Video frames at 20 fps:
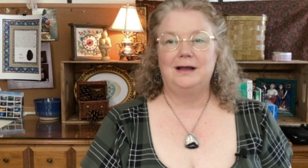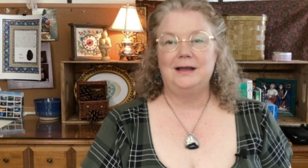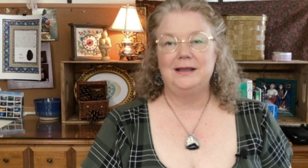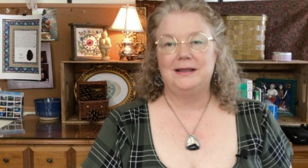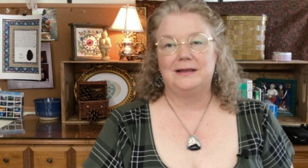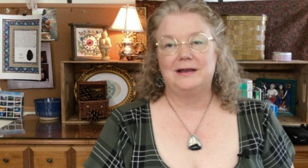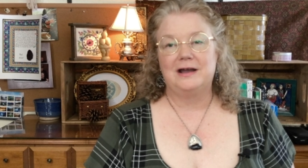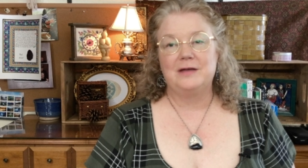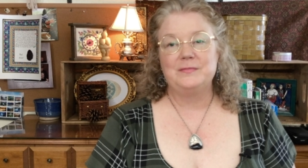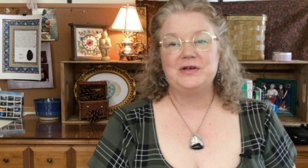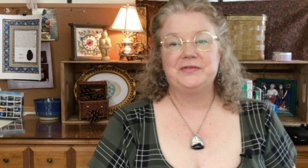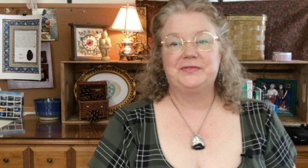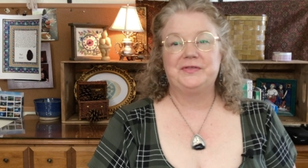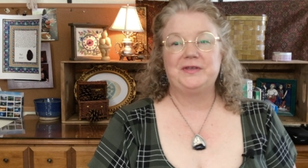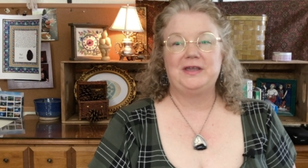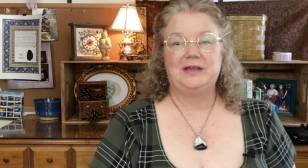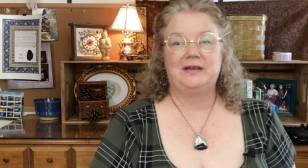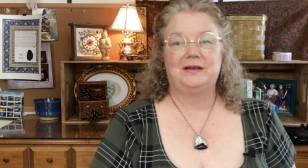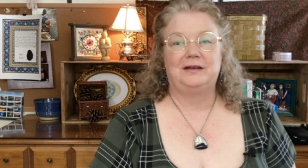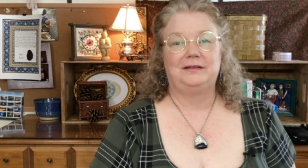Hi, I'm
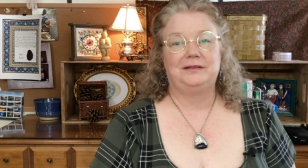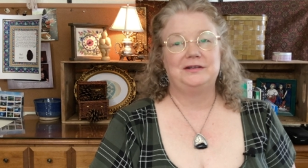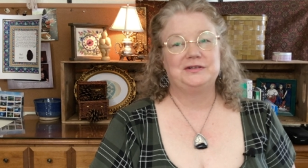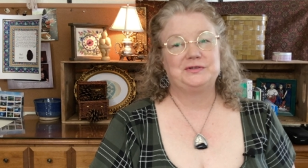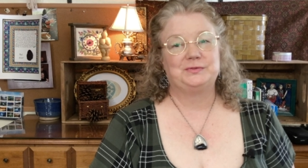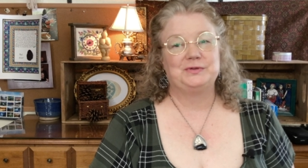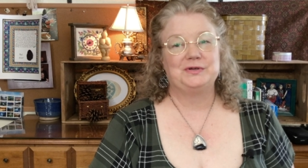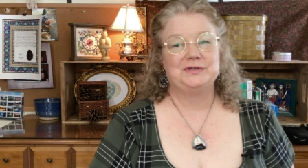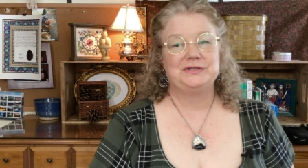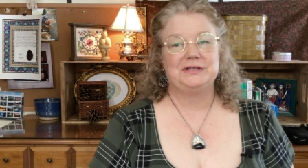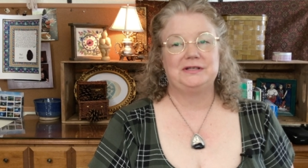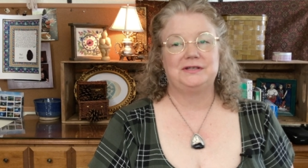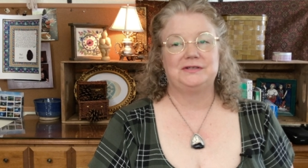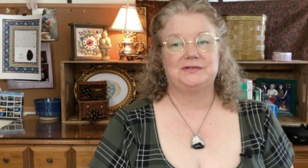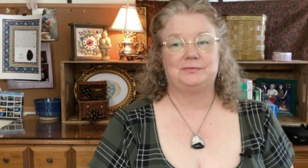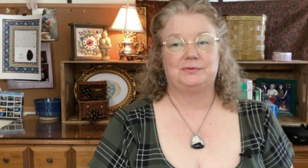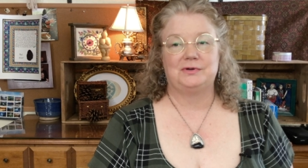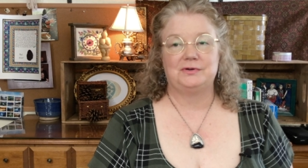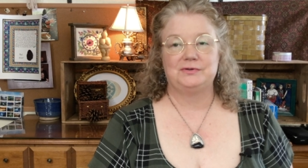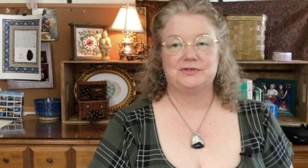Althea, and this
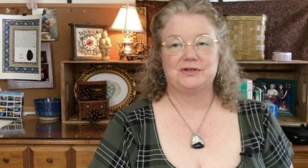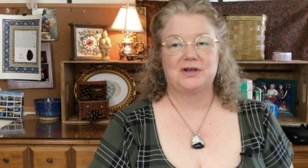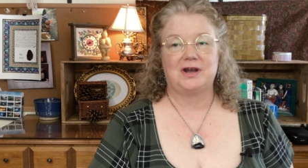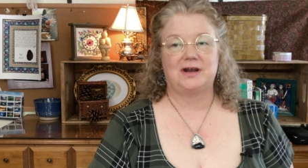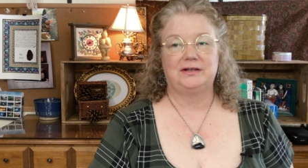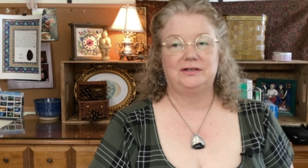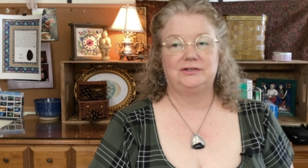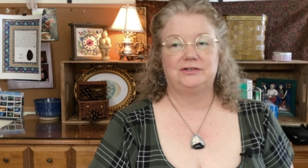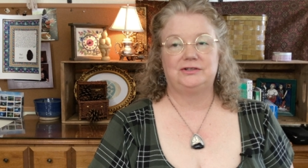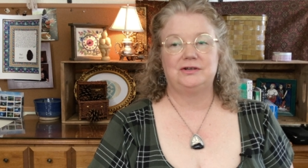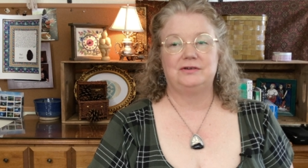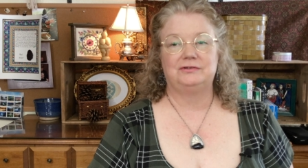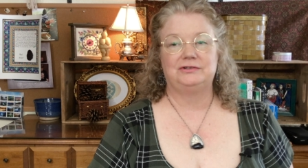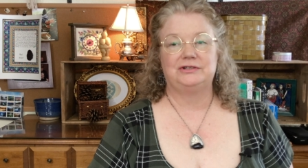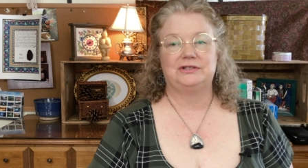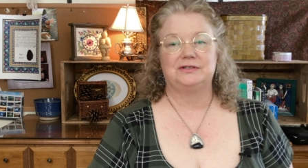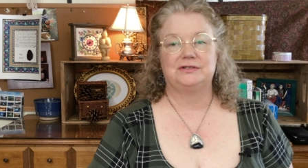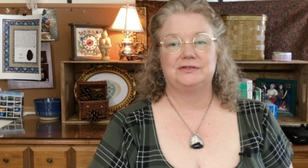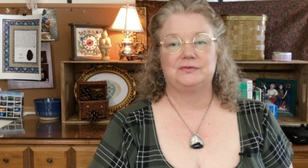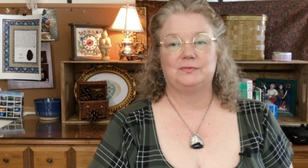is Rose Cottage
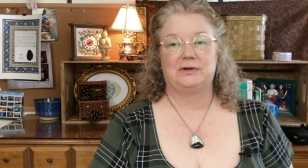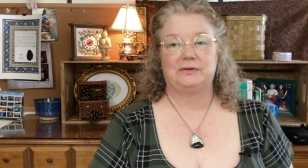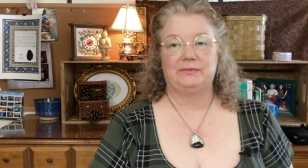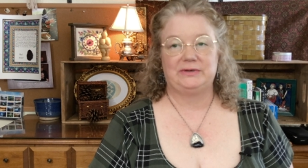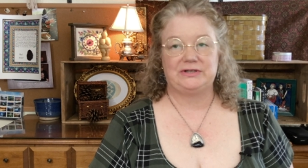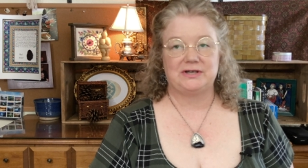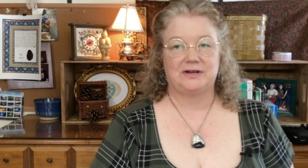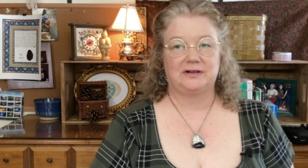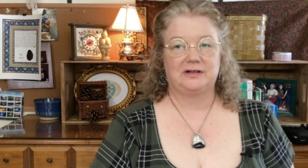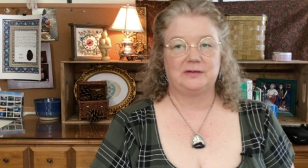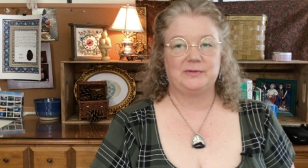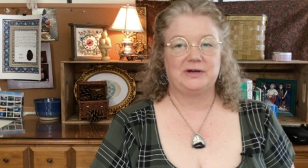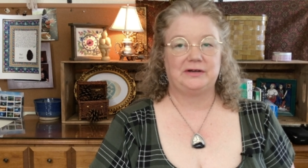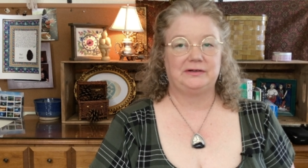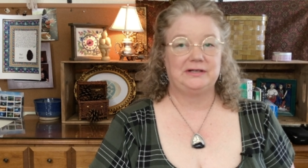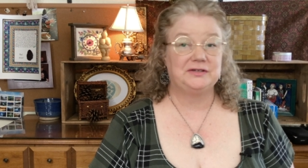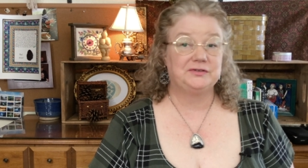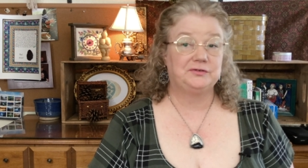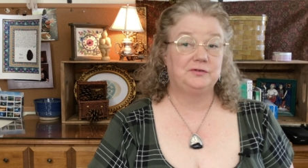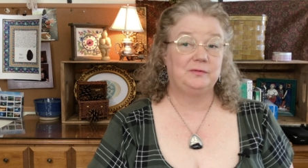Notions, where we talk
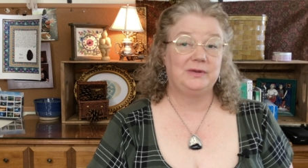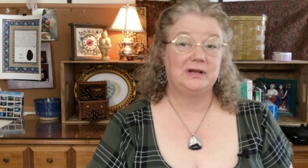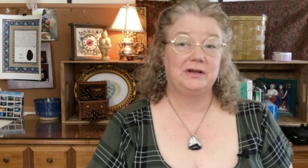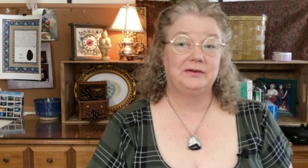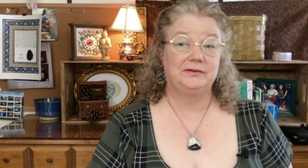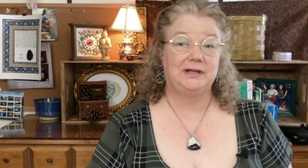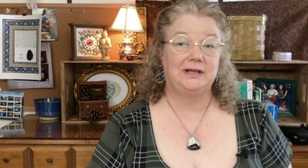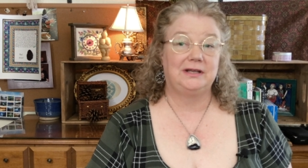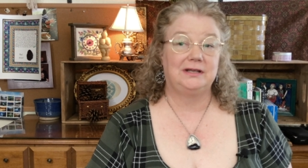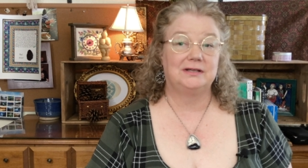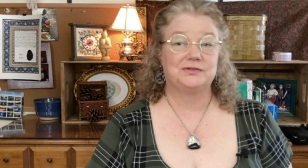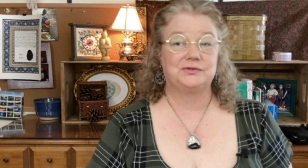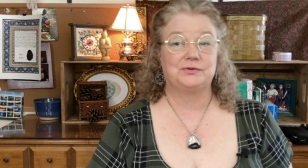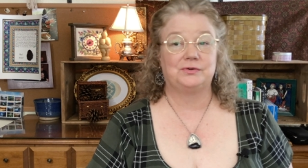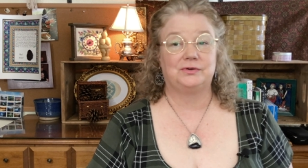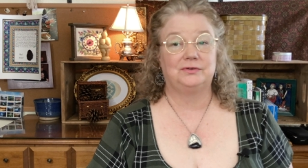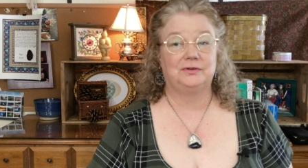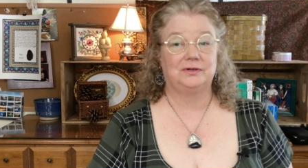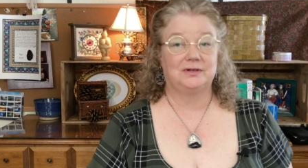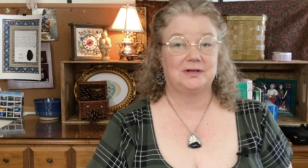about history bounding,
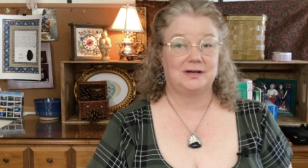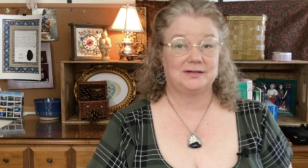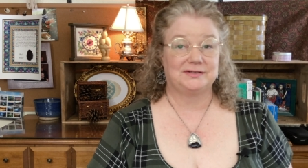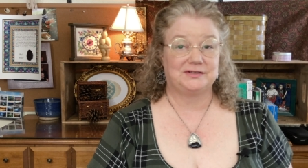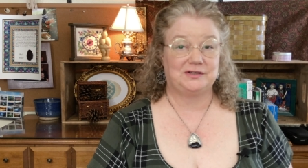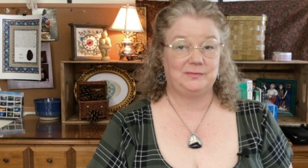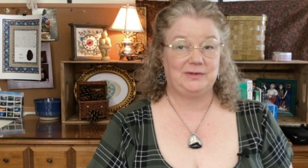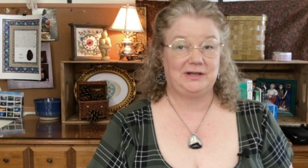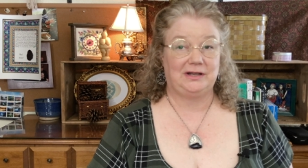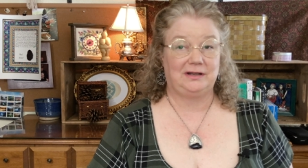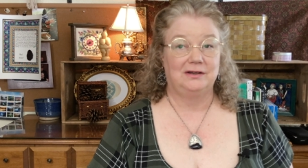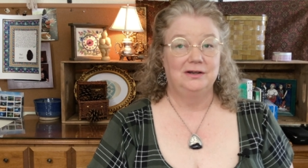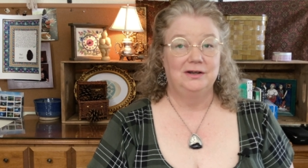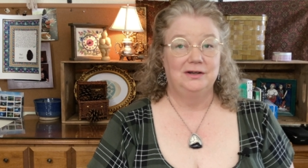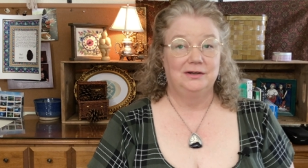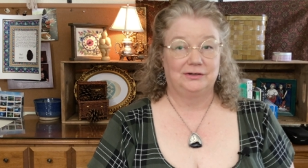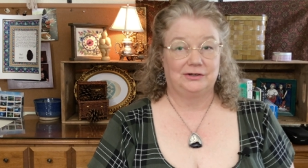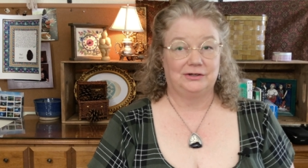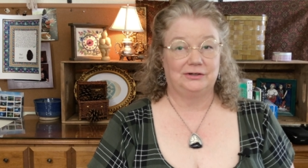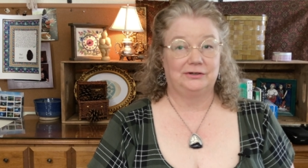historical costuming,
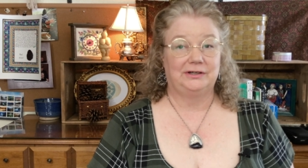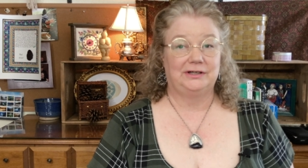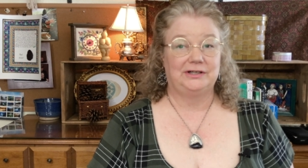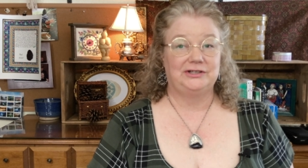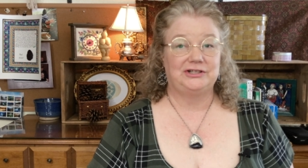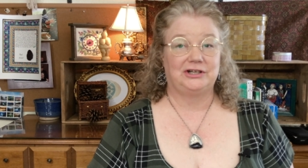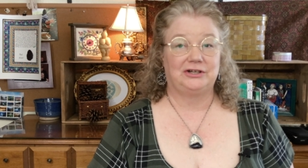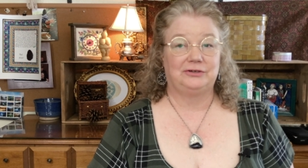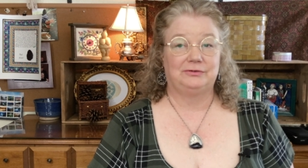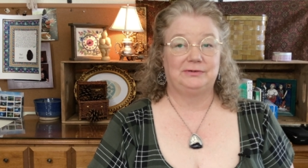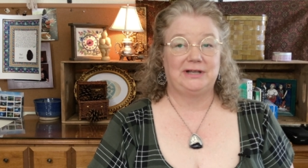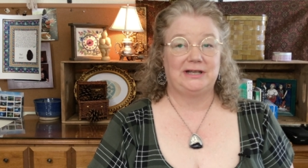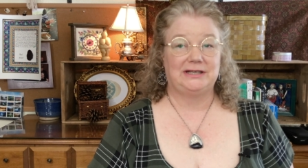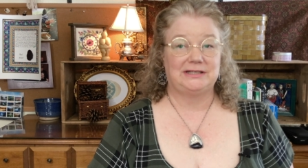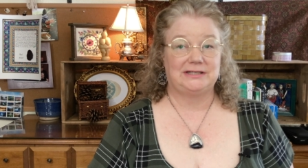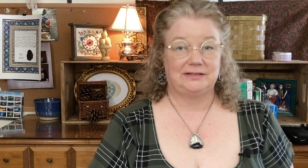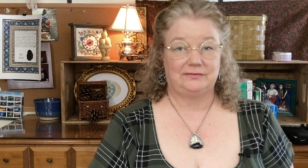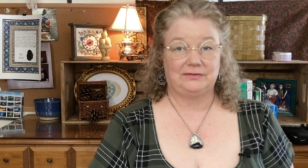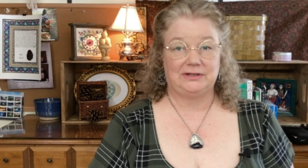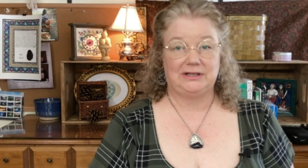courage, and
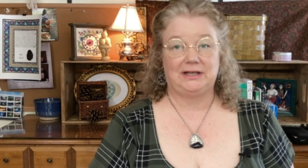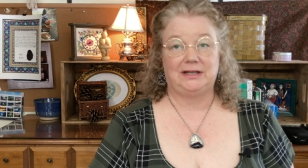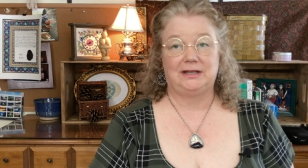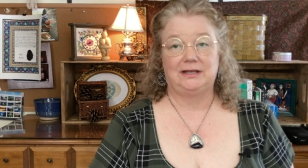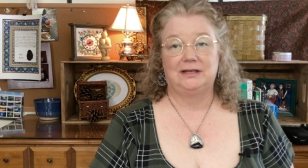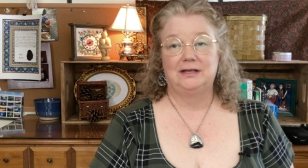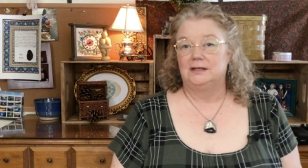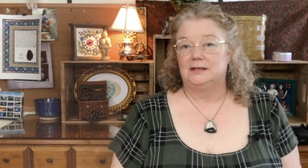creativity.